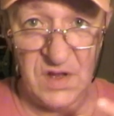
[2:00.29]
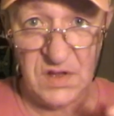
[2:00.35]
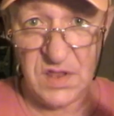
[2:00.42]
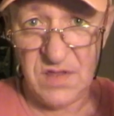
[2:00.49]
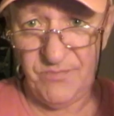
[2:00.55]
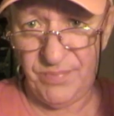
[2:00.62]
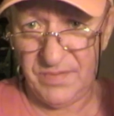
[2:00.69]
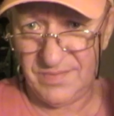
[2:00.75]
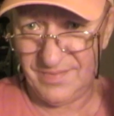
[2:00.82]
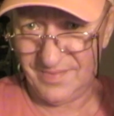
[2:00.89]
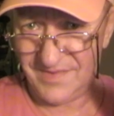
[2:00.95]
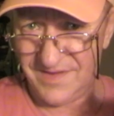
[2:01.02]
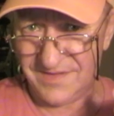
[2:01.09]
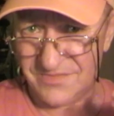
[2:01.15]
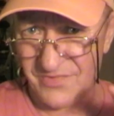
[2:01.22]
to keep it
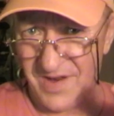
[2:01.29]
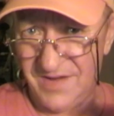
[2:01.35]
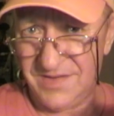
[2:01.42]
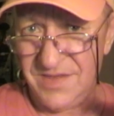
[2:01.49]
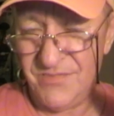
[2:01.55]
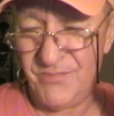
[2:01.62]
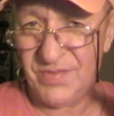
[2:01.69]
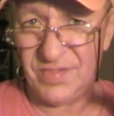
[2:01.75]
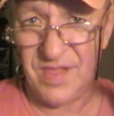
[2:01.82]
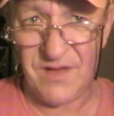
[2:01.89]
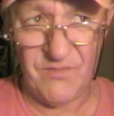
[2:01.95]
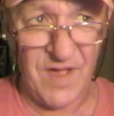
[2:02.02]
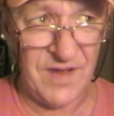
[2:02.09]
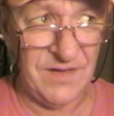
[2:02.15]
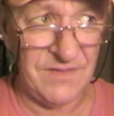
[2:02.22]

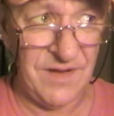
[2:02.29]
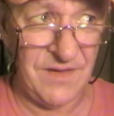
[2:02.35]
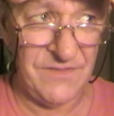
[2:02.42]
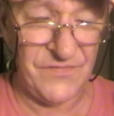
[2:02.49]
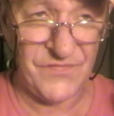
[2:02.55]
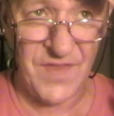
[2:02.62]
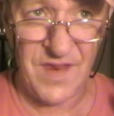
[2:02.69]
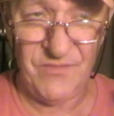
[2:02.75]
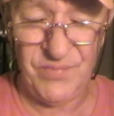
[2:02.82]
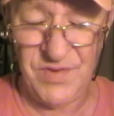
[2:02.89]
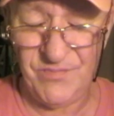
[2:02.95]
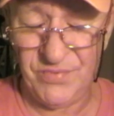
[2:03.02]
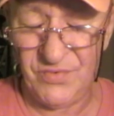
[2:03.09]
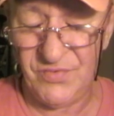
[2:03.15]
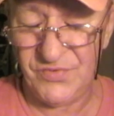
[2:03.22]
low. I don't understand
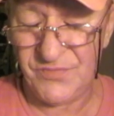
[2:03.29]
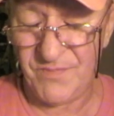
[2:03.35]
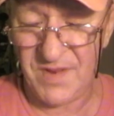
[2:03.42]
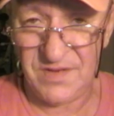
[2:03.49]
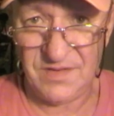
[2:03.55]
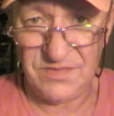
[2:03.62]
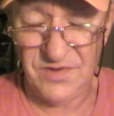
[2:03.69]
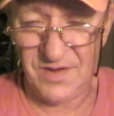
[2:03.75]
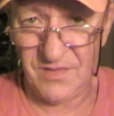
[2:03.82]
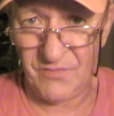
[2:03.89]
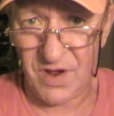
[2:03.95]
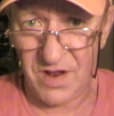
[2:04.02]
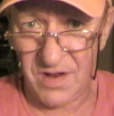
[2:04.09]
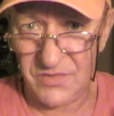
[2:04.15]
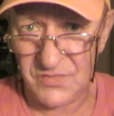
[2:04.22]
people who spend, you know,
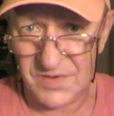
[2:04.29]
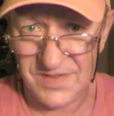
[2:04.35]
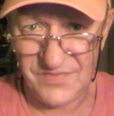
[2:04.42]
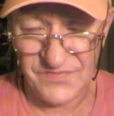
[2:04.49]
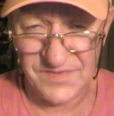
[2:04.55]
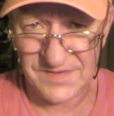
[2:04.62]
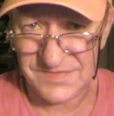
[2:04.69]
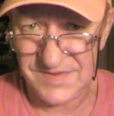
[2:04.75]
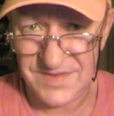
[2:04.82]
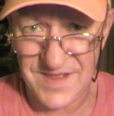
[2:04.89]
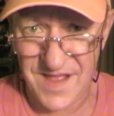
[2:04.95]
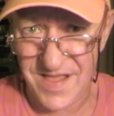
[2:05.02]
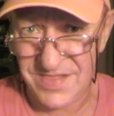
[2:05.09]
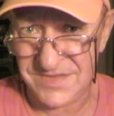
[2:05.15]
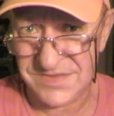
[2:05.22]

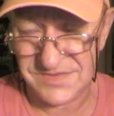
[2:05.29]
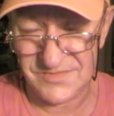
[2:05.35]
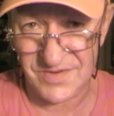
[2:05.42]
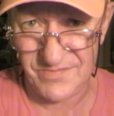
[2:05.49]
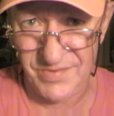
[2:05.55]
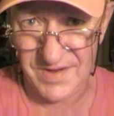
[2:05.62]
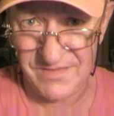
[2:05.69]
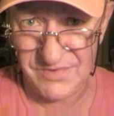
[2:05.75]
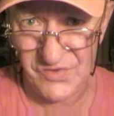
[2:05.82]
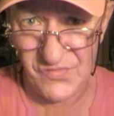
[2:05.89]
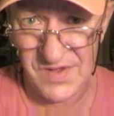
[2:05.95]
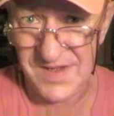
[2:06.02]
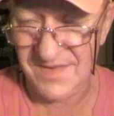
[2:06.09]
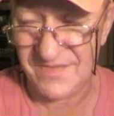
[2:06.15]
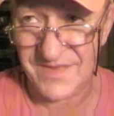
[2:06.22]
$160 on a pair of
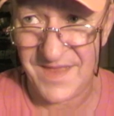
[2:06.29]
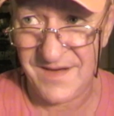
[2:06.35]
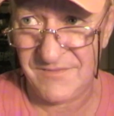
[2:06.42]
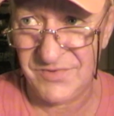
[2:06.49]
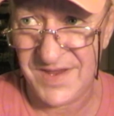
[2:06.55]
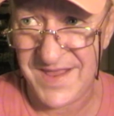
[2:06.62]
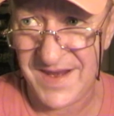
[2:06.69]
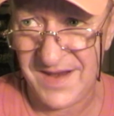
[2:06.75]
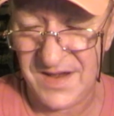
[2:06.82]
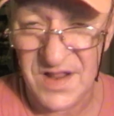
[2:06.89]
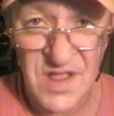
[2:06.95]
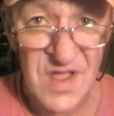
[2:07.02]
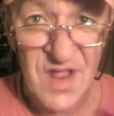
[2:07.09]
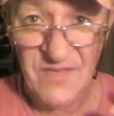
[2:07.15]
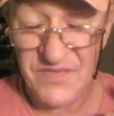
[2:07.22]
jeans. I don't get it.
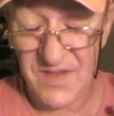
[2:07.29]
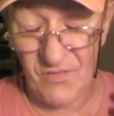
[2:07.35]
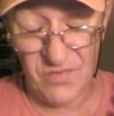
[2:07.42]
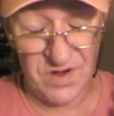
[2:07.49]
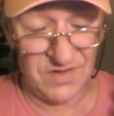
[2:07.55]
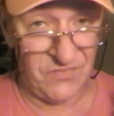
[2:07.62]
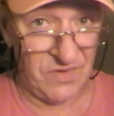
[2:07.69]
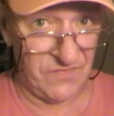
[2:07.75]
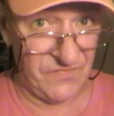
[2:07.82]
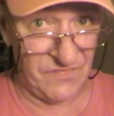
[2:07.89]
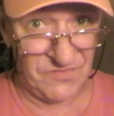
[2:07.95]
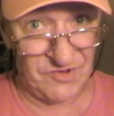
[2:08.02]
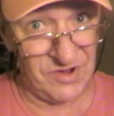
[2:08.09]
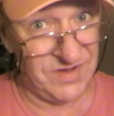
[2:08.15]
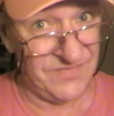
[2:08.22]
They work just
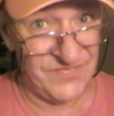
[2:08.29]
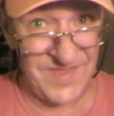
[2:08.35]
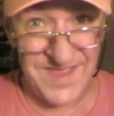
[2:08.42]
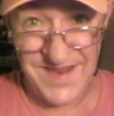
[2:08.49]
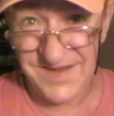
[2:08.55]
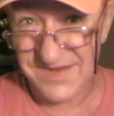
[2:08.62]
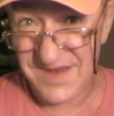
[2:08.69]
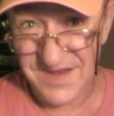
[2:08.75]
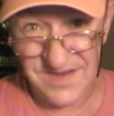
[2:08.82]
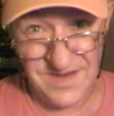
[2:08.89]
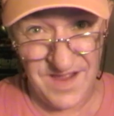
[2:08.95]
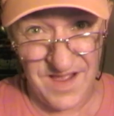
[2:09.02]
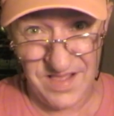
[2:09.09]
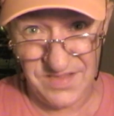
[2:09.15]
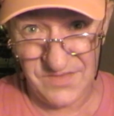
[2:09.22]
as good as the
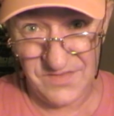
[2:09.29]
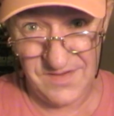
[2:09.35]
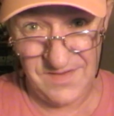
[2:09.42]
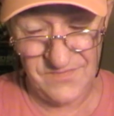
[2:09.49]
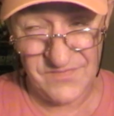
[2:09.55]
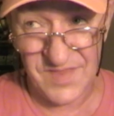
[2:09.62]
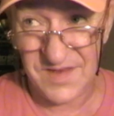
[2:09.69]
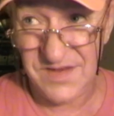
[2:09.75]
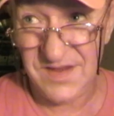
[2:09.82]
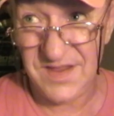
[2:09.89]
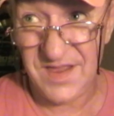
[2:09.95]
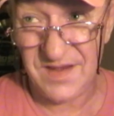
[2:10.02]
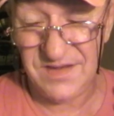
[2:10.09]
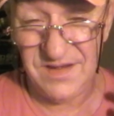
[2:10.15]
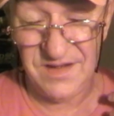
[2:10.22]
$18 jeans that you
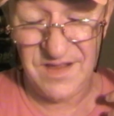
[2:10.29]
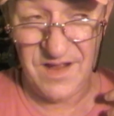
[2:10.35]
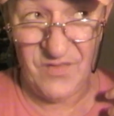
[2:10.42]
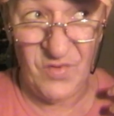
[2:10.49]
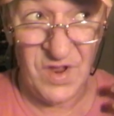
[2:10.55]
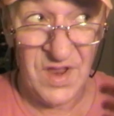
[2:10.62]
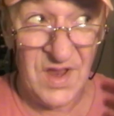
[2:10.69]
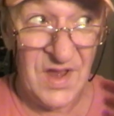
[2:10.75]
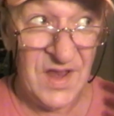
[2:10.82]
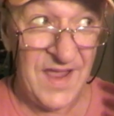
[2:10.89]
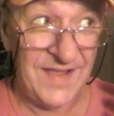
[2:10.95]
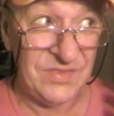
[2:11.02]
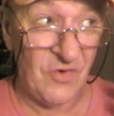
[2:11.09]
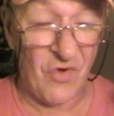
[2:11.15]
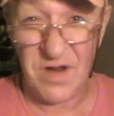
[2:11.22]
get, you know,
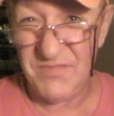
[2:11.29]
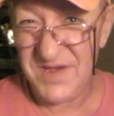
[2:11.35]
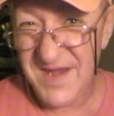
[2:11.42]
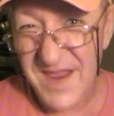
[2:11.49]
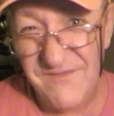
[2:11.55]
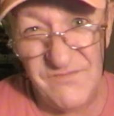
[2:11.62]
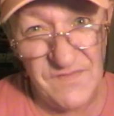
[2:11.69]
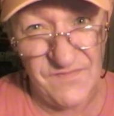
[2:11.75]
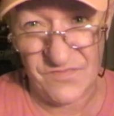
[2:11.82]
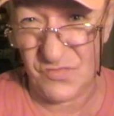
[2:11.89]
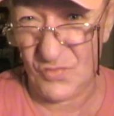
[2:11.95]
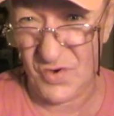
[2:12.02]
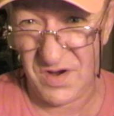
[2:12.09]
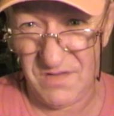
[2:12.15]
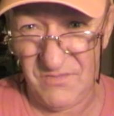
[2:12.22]
at the Army Navy
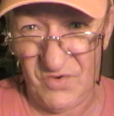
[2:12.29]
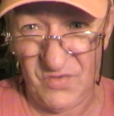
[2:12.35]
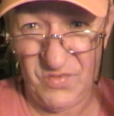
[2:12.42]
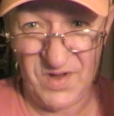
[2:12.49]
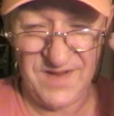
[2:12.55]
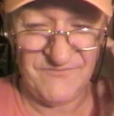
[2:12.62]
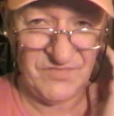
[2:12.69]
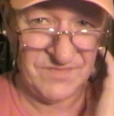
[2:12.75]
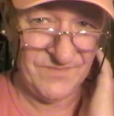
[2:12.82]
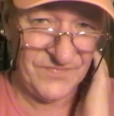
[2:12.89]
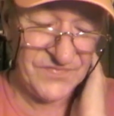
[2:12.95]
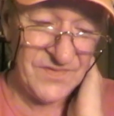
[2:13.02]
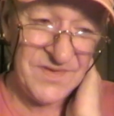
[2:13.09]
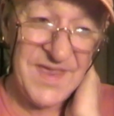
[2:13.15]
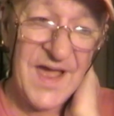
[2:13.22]
store or whatever.
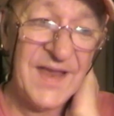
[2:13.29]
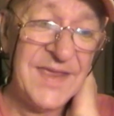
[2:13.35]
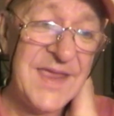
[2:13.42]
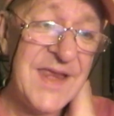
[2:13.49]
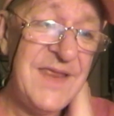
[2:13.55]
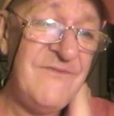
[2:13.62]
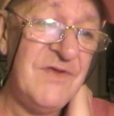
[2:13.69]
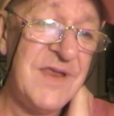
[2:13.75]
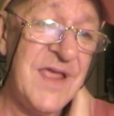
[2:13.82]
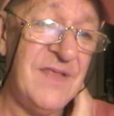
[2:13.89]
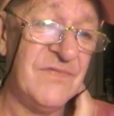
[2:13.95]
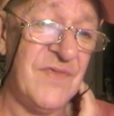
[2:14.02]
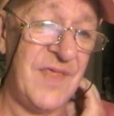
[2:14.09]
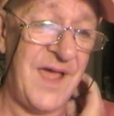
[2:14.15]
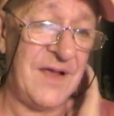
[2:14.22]
So yeah, I can't even
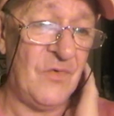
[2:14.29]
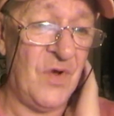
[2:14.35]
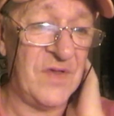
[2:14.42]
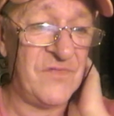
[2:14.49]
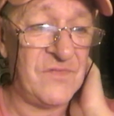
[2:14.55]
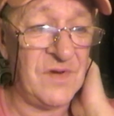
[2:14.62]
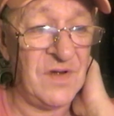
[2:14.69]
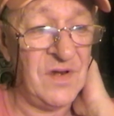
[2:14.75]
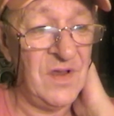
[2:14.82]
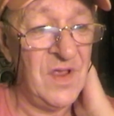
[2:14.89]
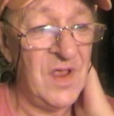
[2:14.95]
answer that question.